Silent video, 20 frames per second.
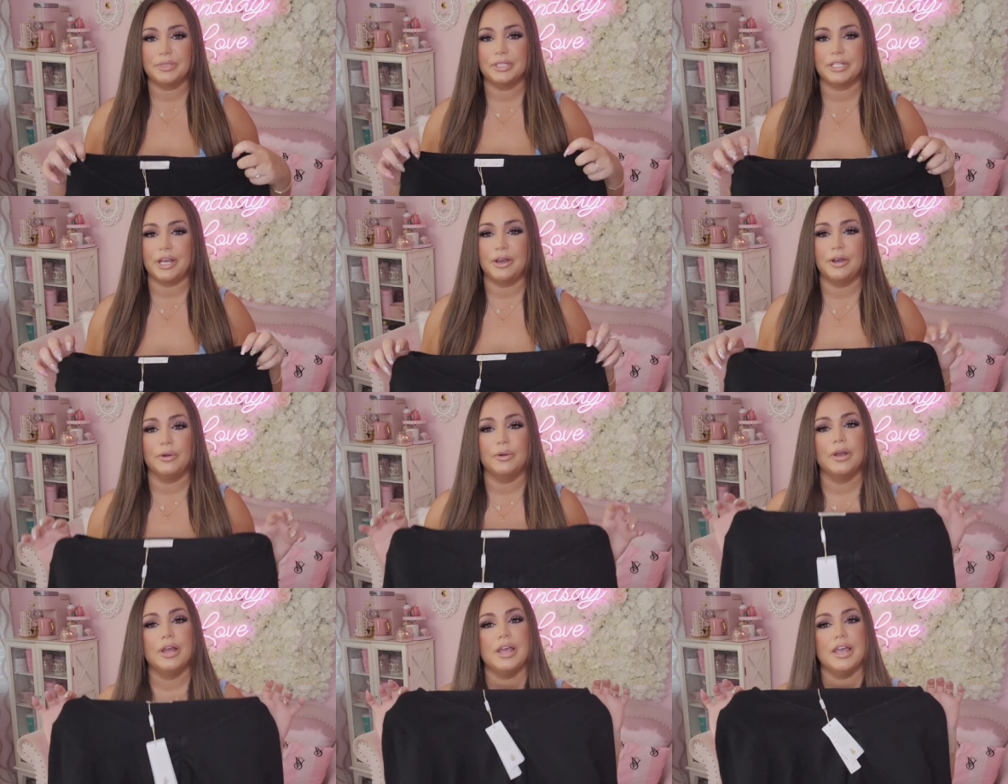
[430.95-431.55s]

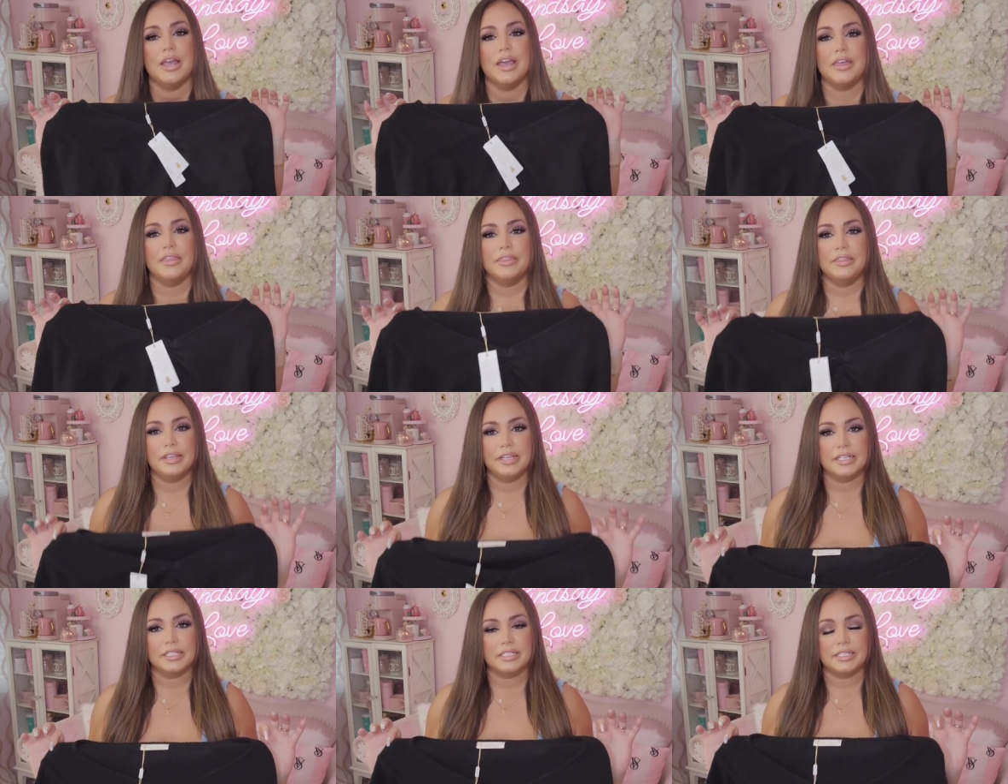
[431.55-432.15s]
So
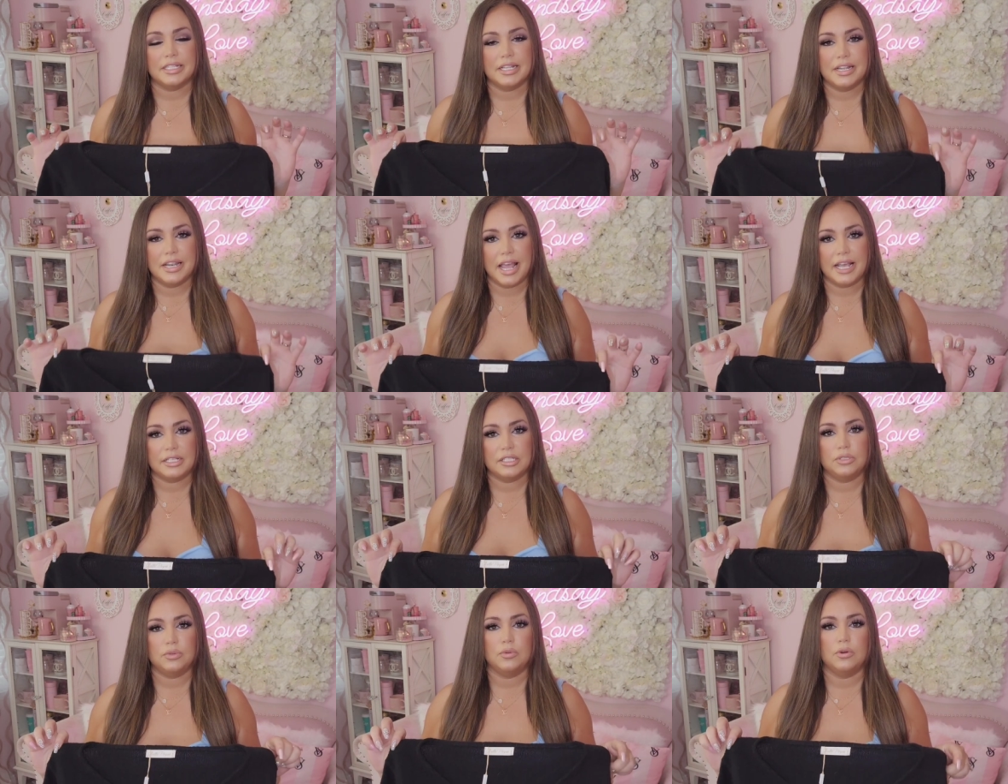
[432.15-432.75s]
this
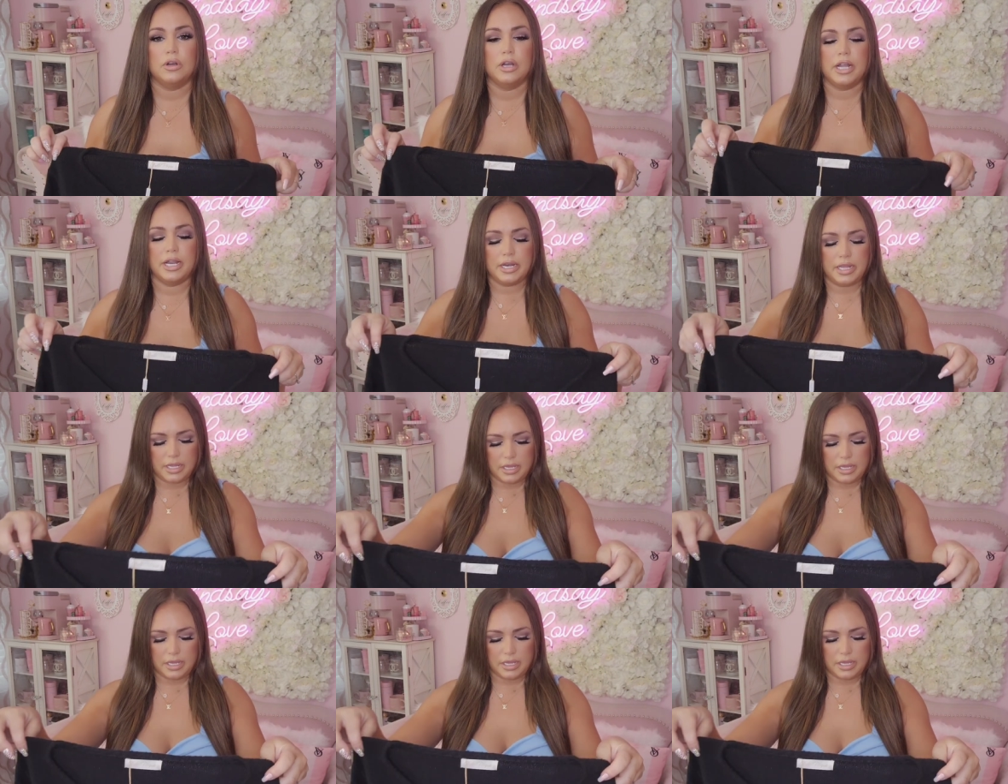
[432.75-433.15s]
next one